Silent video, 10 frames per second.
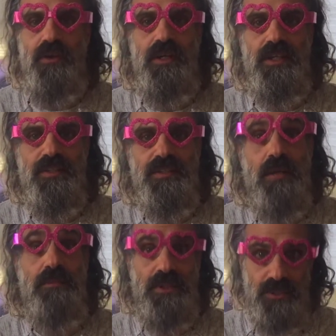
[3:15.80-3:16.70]
is
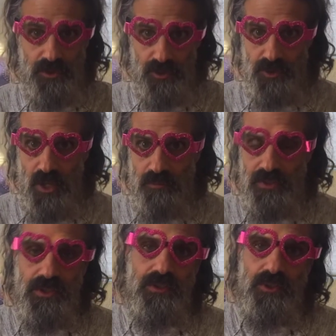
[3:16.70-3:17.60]
something that you summoned
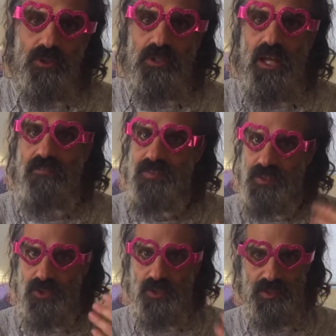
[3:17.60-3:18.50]
into your life, is
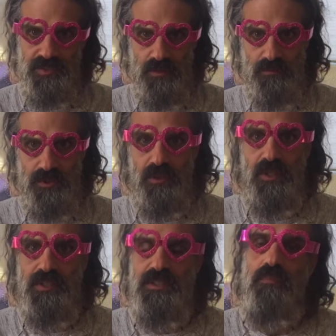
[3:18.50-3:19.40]
actually
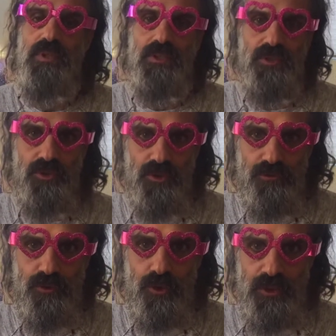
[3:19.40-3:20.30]
something that you
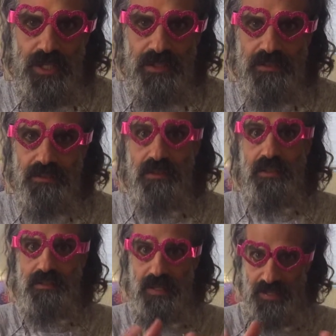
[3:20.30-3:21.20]
have created.
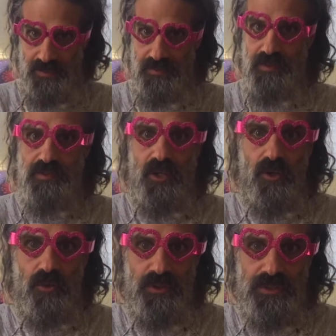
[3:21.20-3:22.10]
The answers are
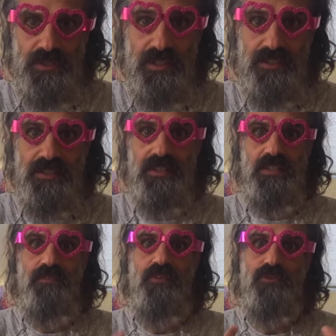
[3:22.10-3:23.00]
already there, the
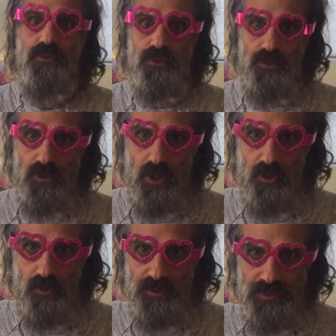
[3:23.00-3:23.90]
gifts for you are
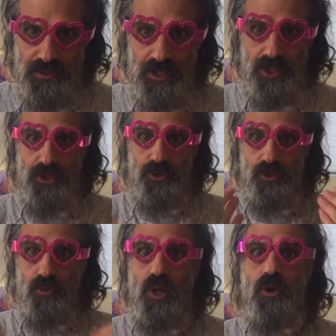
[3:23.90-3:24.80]
already there.
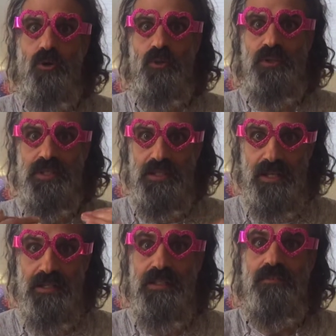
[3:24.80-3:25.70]
You are already a
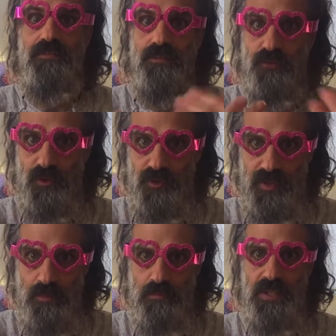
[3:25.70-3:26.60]
gift for
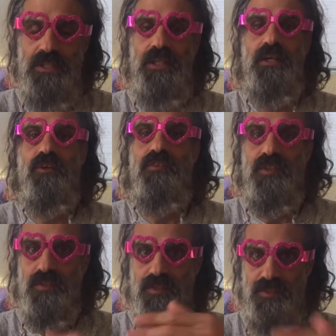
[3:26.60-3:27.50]
somebody else
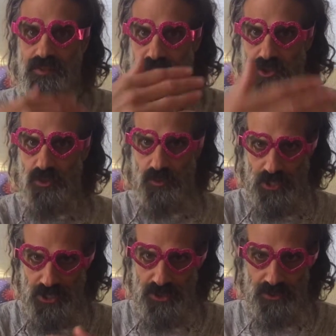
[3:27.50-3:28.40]
in this
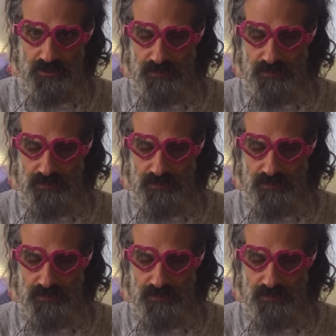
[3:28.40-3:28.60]
situation.